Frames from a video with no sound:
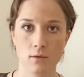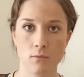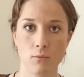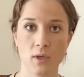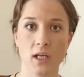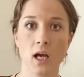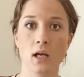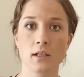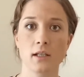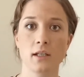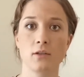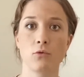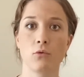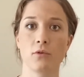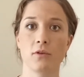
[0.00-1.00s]
We can't
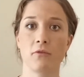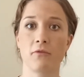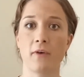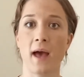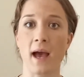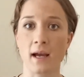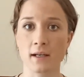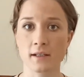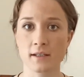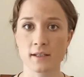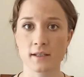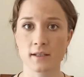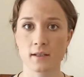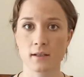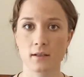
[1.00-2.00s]
ignore the
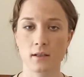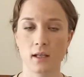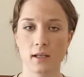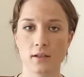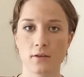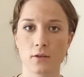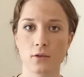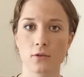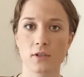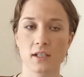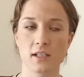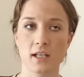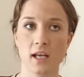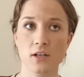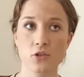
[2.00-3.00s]
facts, like the good
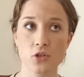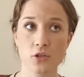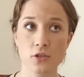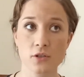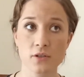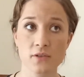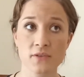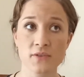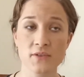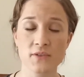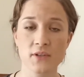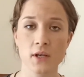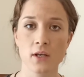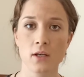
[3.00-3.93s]
intentions.